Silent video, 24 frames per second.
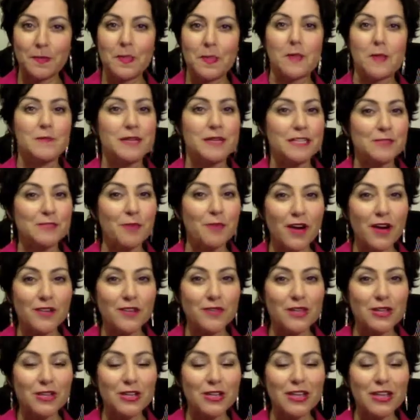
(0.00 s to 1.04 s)
Because part of
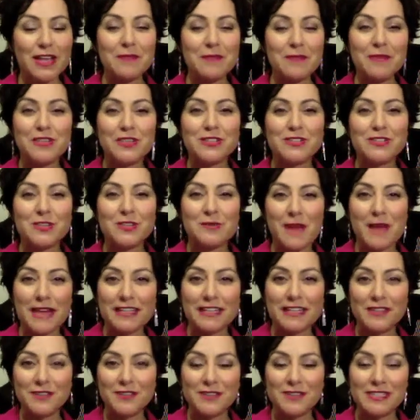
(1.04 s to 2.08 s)
what you're claiming is your
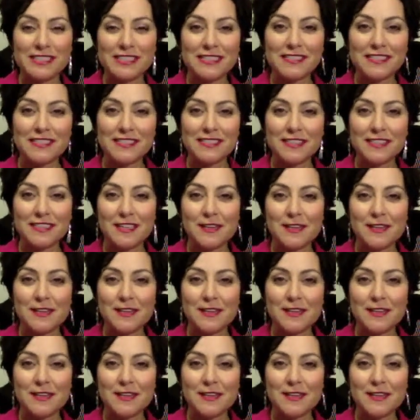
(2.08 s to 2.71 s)
magnificence